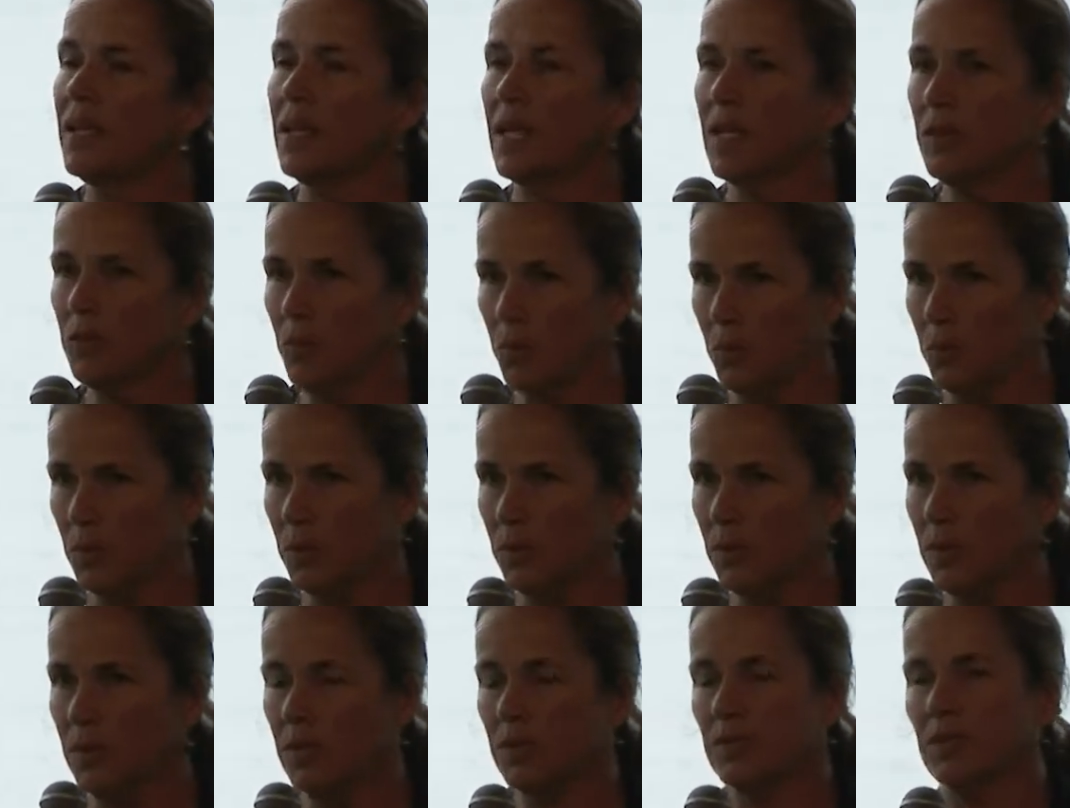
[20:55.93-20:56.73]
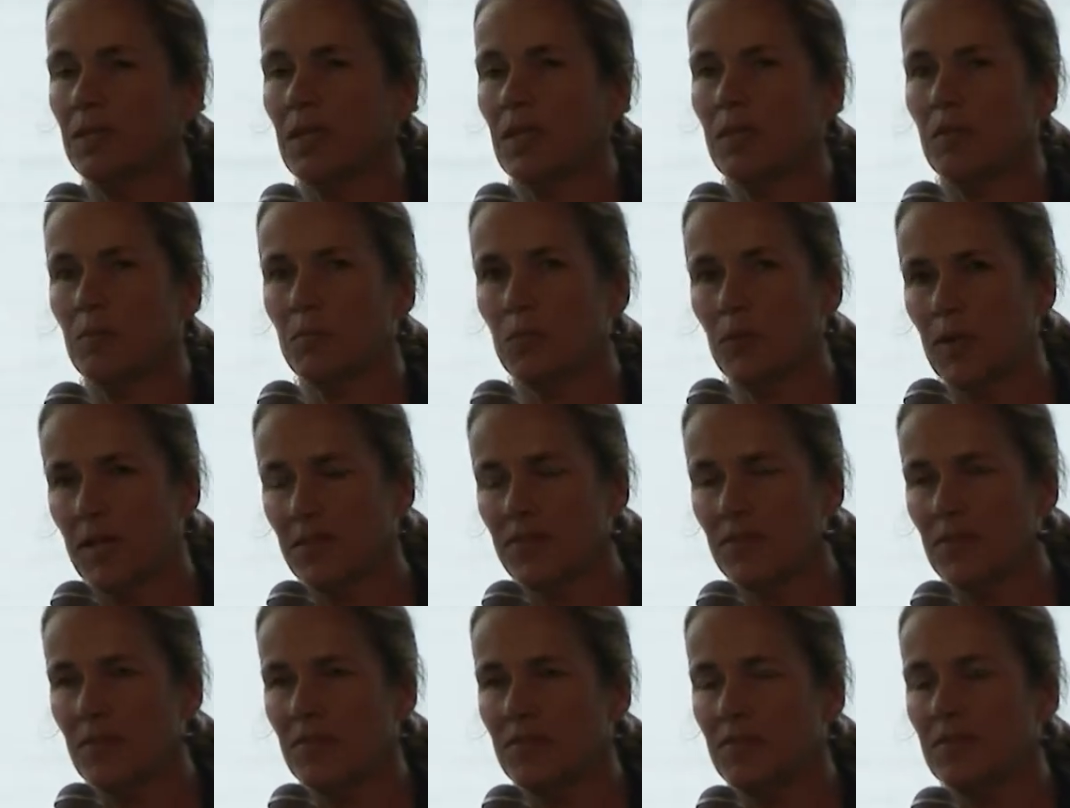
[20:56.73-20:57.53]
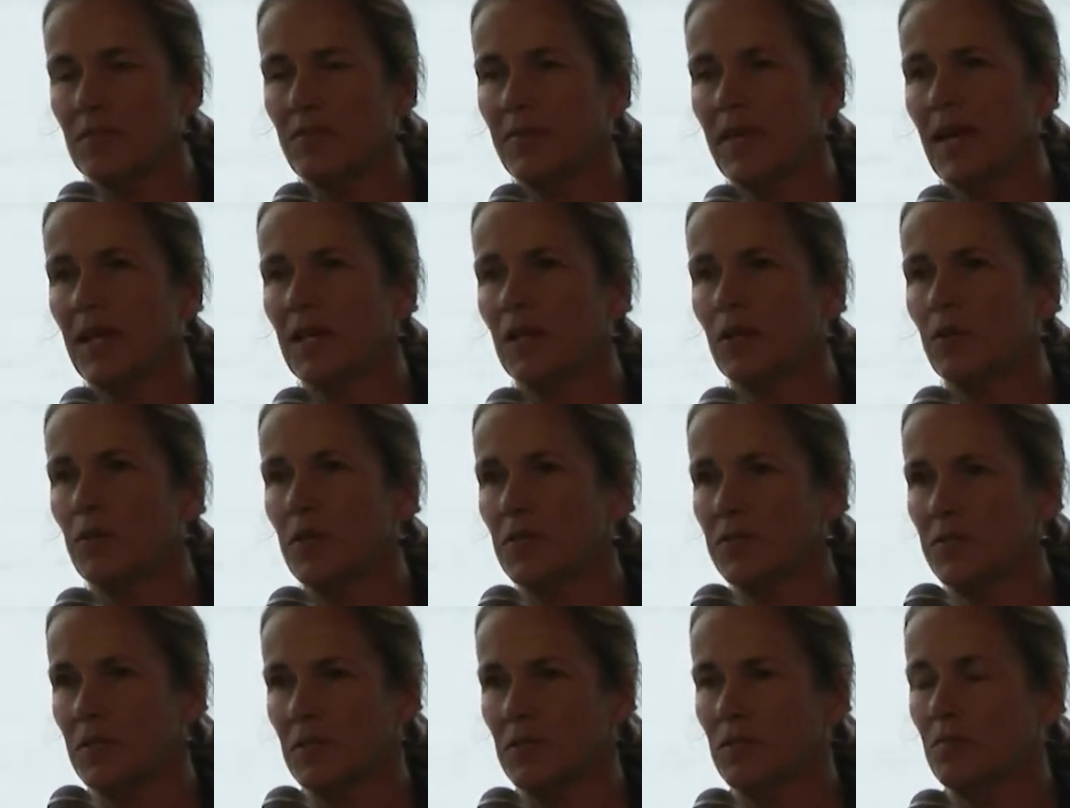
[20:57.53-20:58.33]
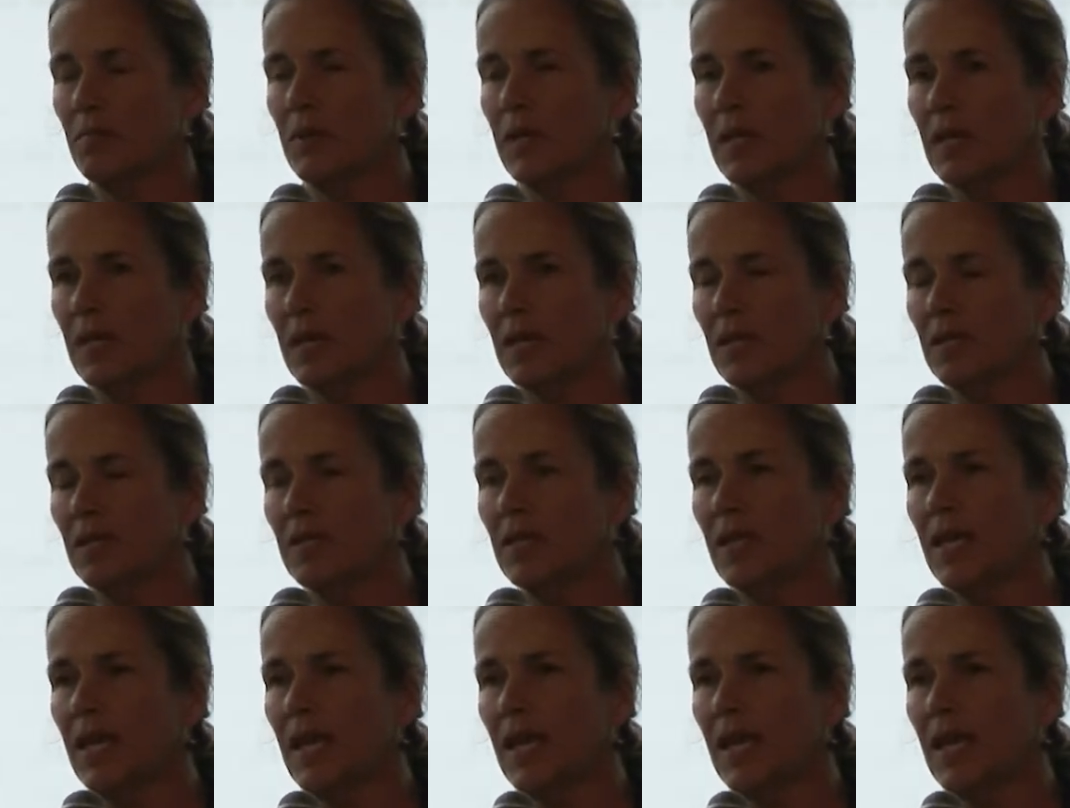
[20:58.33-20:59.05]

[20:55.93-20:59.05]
in the world, in the presence of that increasing demand,